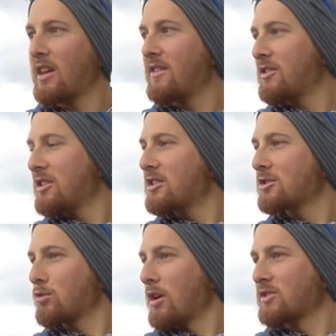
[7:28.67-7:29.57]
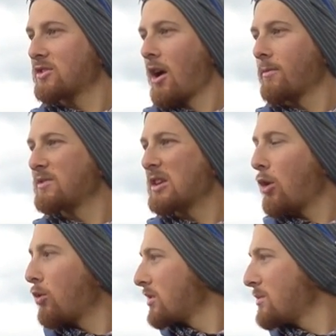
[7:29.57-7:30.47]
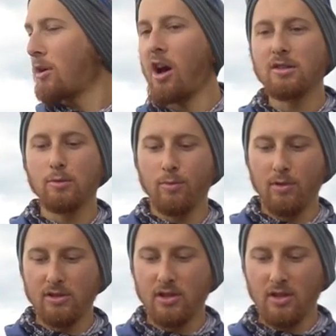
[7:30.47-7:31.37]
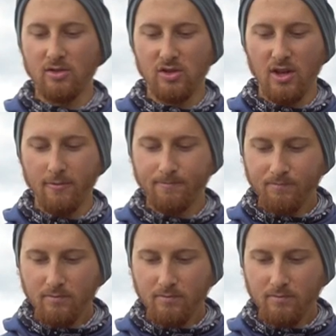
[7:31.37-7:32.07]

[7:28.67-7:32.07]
Even in this rest stop, the only possible place I could sit